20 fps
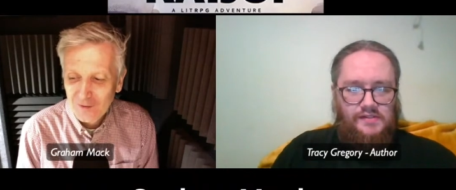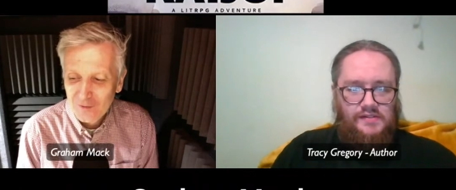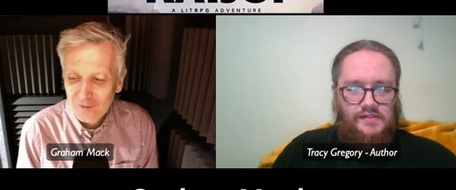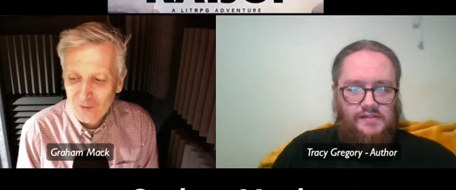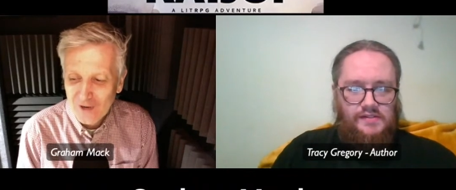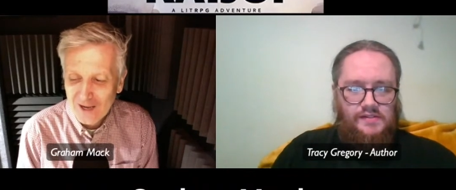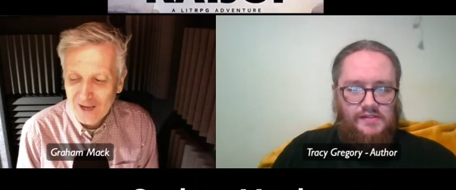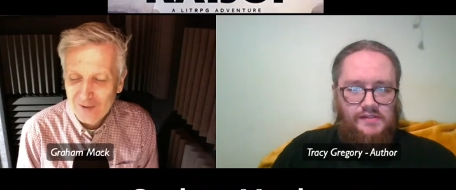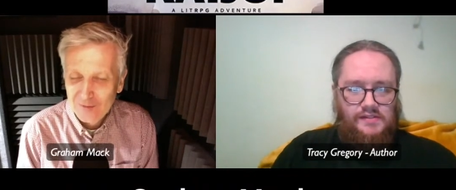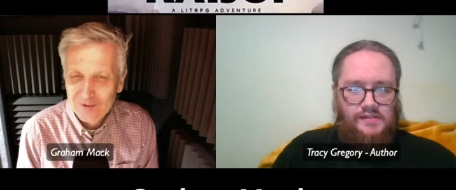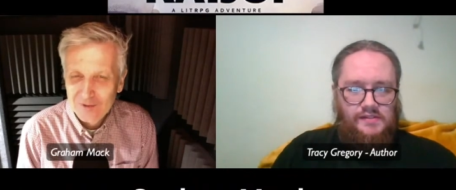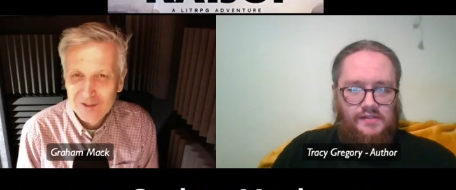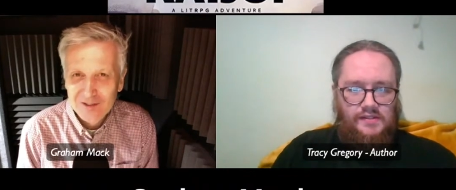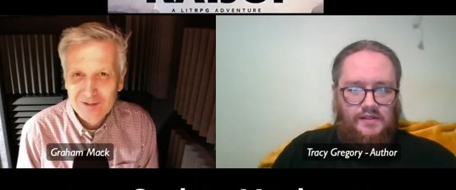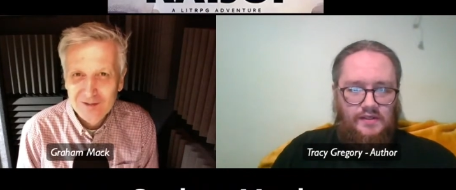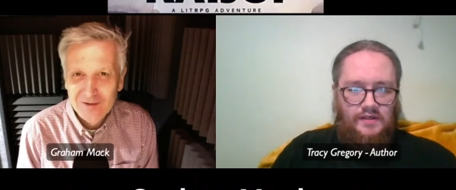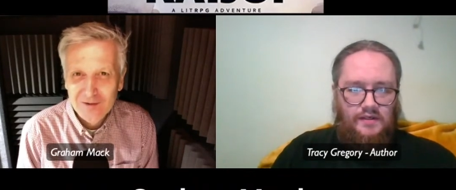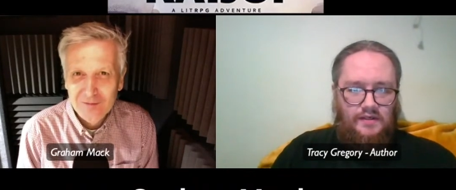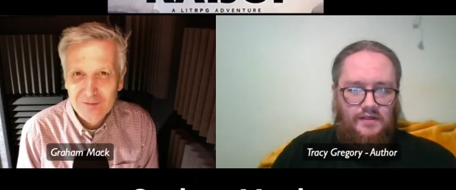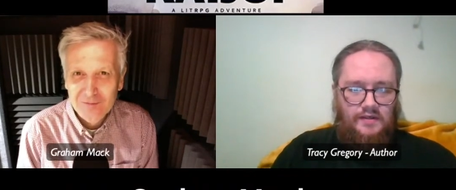
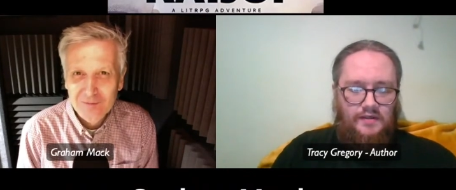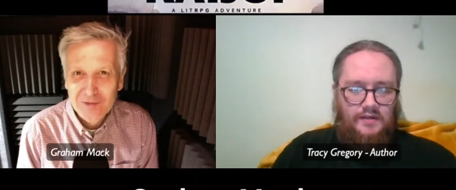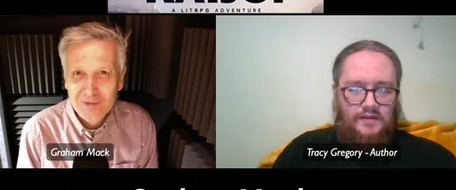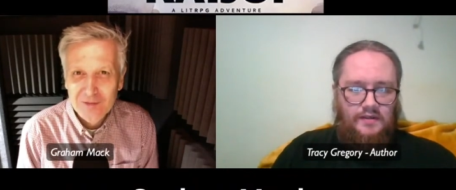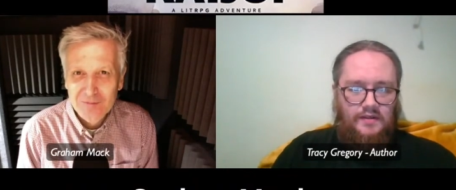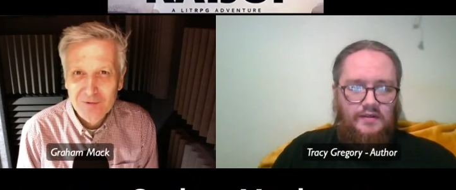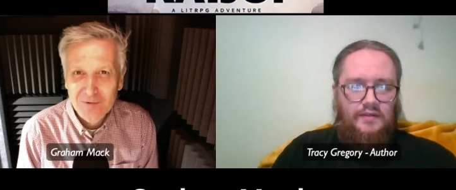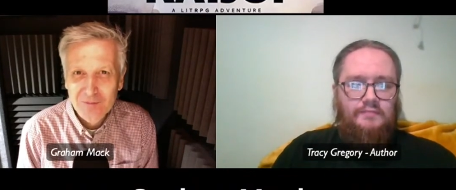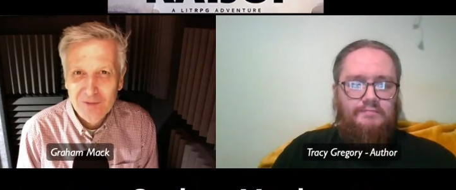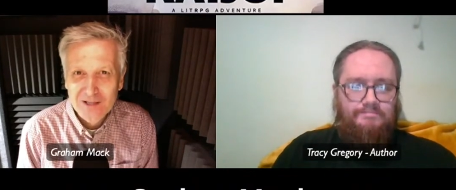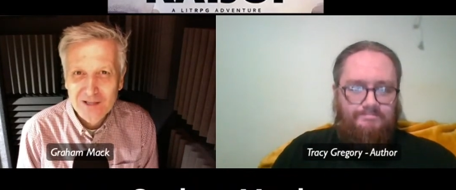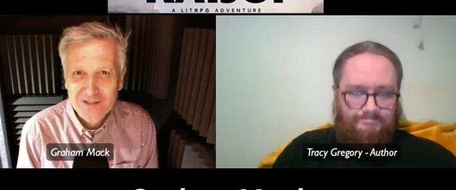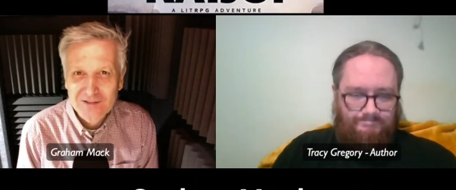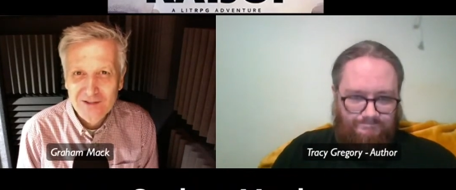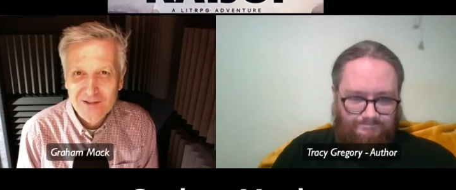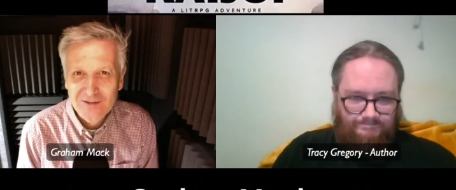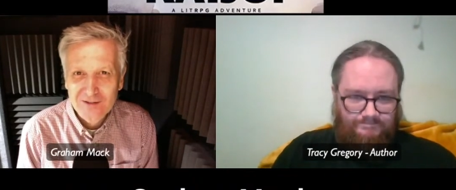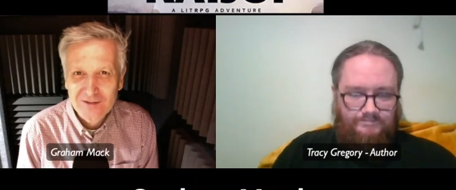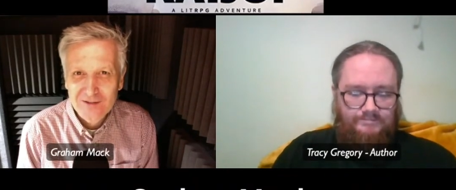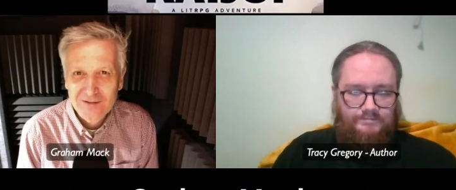Speaker 1: rounded people
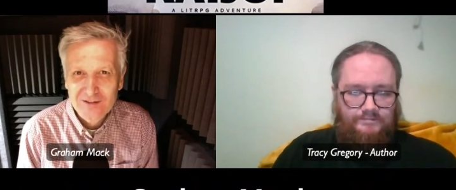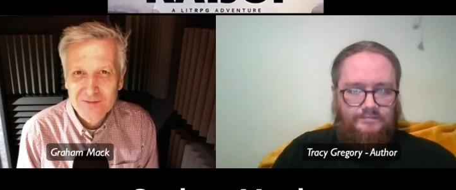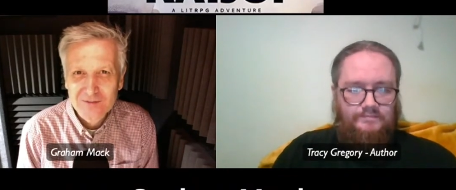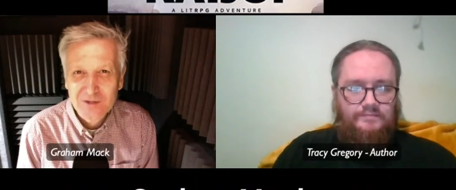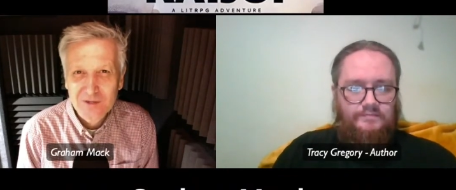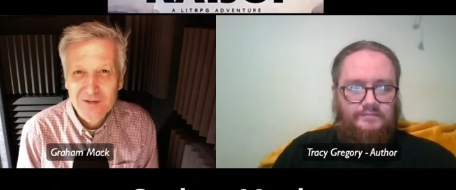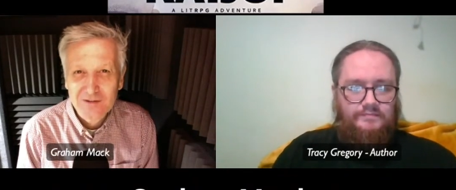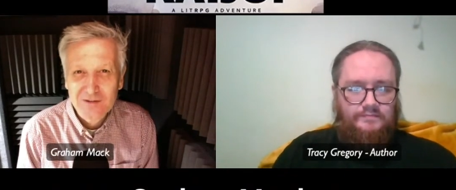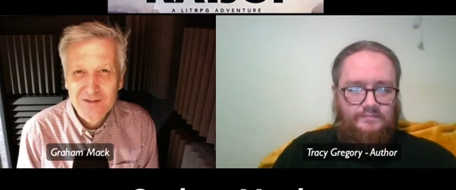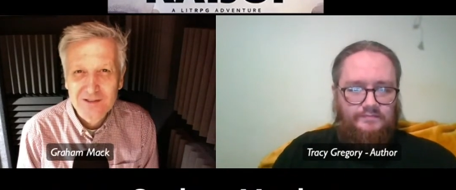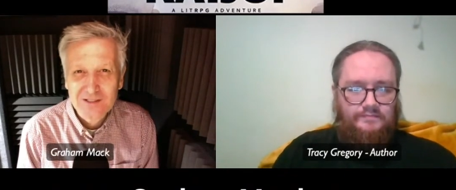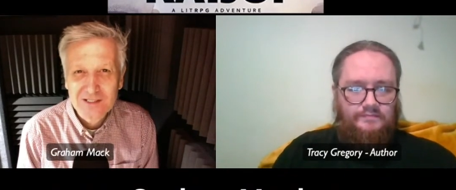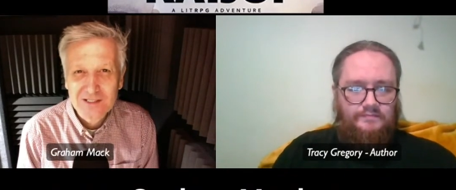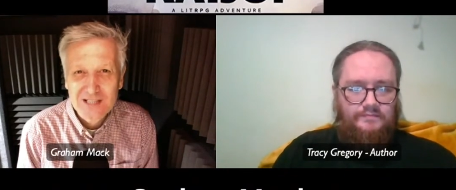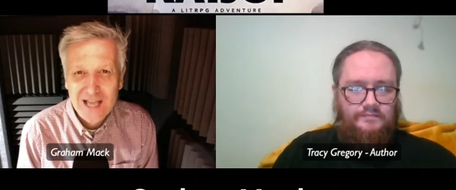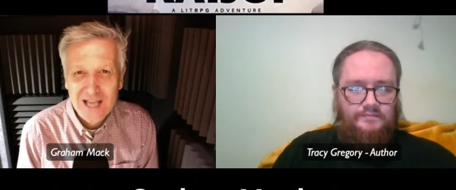based on their experience.